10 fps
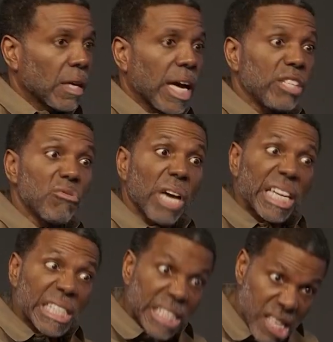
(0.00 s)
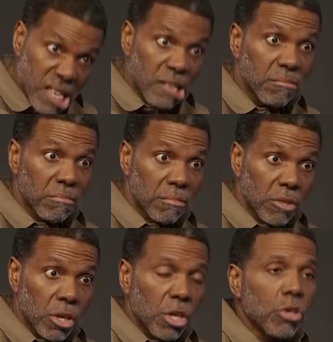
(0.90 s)
And you can't see.
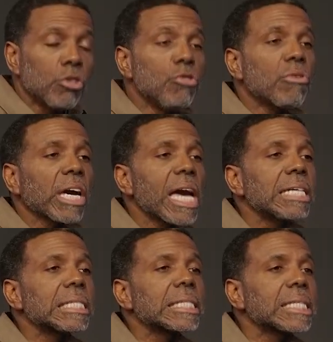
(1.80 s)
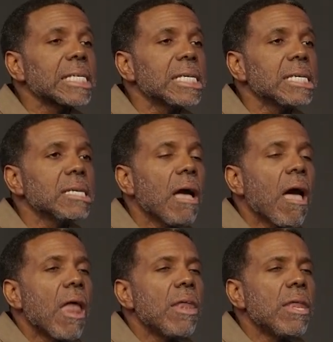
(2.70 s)
You can't see
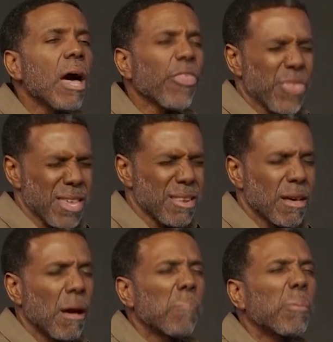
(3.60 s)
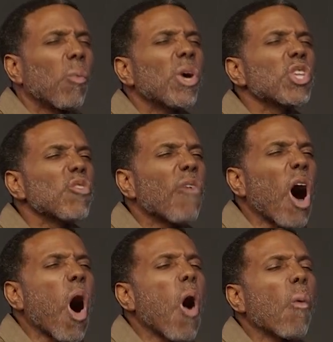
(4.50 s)
nothing but what you've
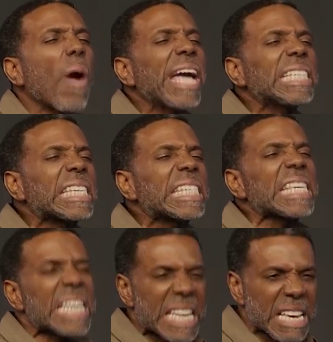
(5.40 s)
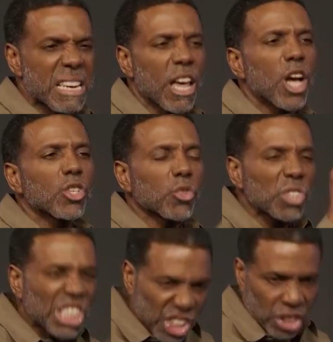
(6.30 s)
always seen
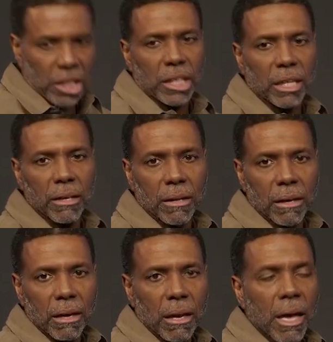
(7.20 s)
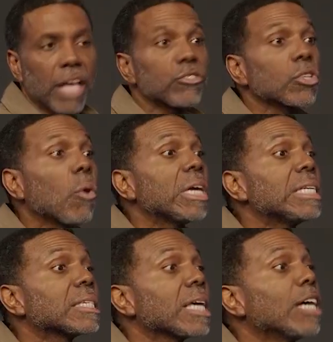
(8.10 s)
traditionally. And so he
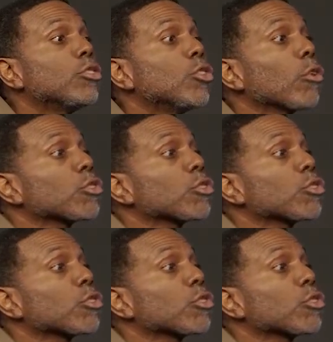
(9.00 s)
says your